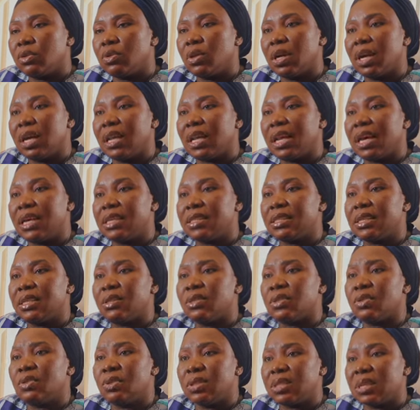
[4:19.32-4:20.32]
organizers
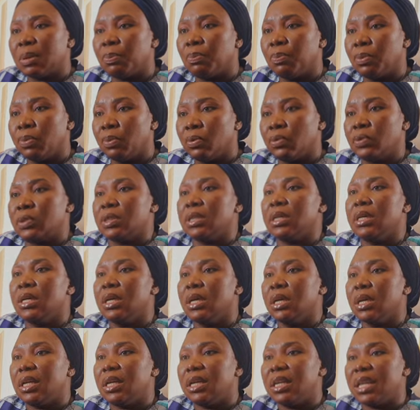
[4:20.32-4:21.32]
to support
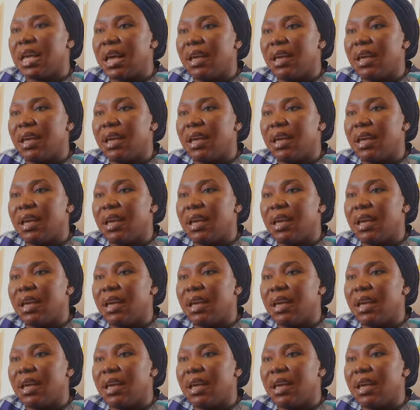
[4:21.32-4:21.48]
their